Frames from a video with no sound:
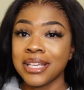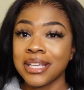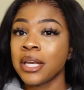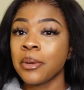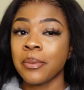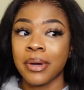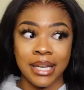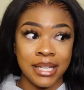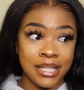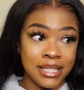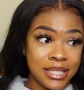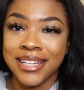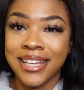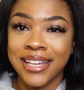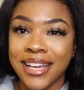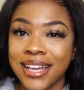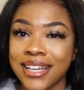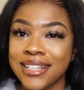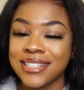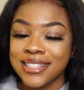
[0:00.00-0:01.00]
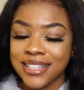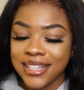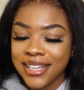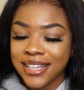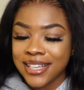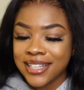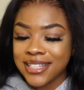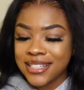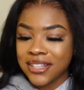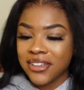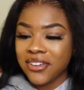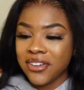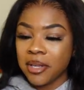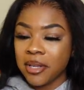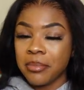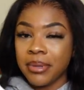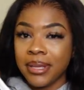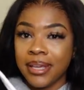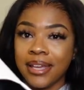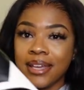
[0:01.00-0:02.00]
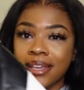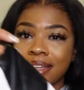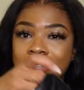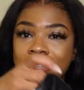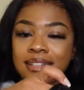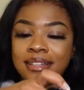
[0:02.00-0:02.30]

anyways guest is gonna be